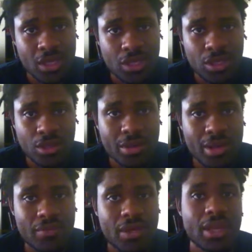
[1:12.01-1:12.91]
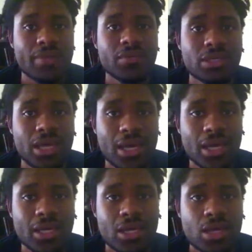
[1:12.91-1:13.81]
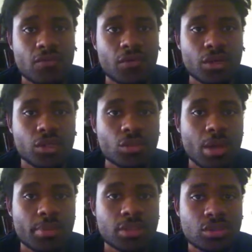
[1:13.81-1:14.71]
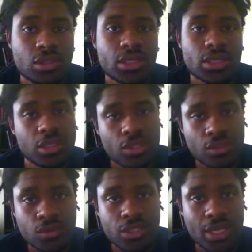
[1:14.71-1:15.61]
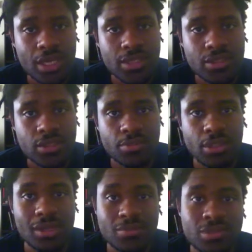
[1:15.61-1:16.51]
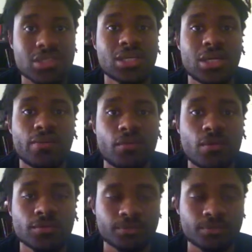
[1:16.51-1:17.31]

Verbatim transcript: You know, you have every day for a new opportunity and a new chance to become successful.